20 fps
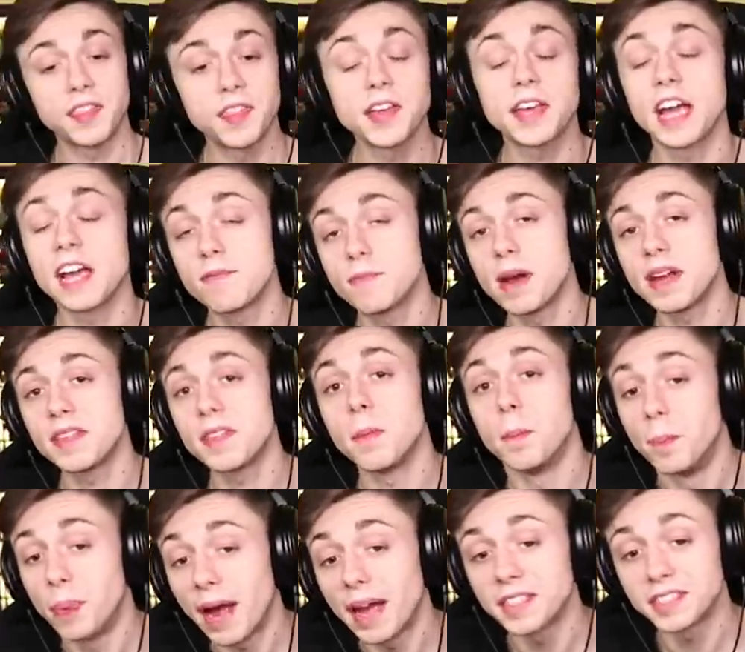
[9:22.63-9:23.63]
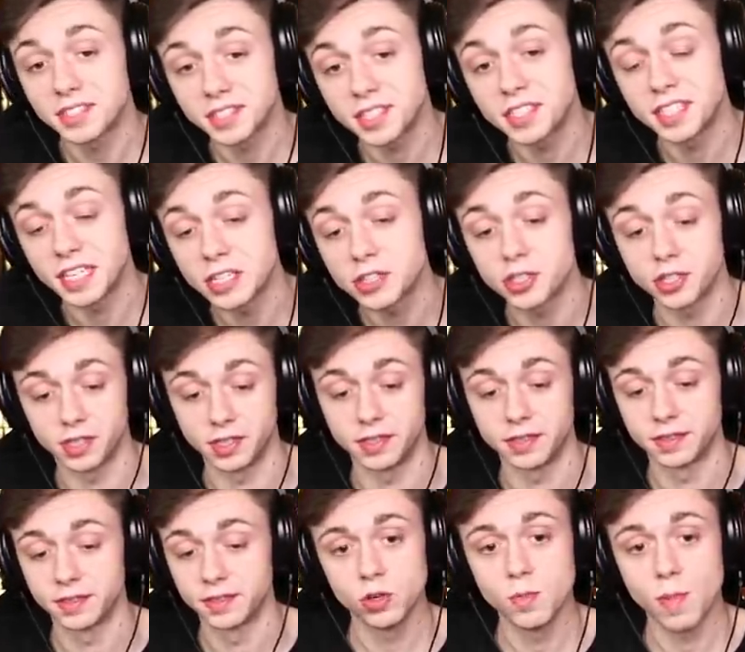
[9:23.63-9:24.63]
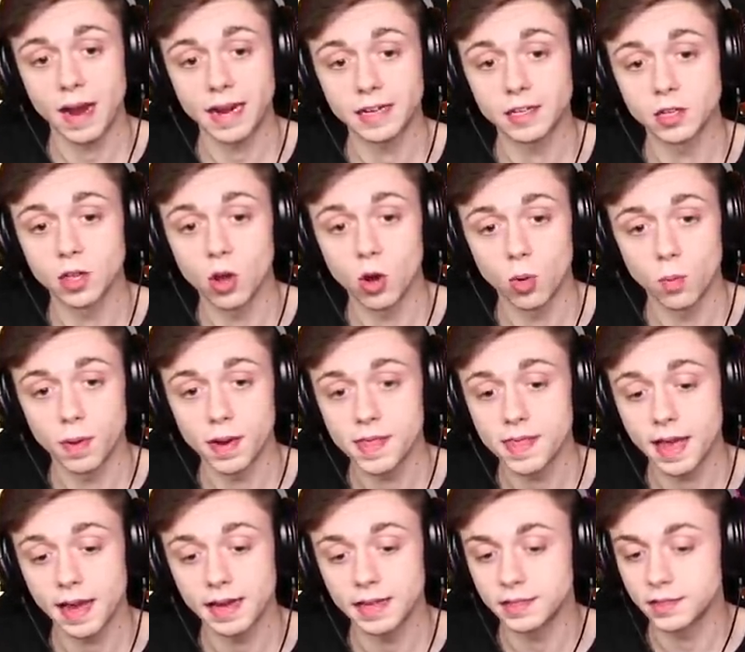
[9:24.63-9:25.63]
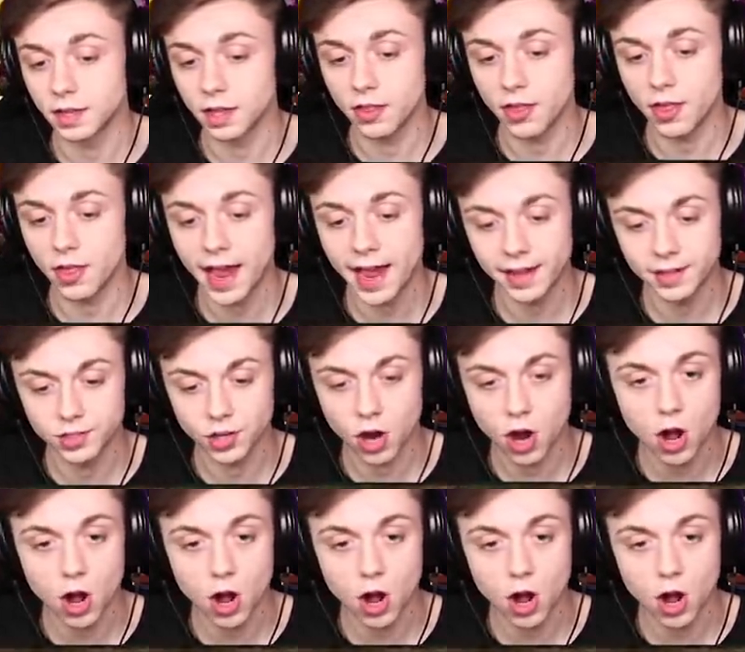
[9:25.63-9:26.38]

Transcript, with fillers: I think I've made the best addition to my globe, and that is the heads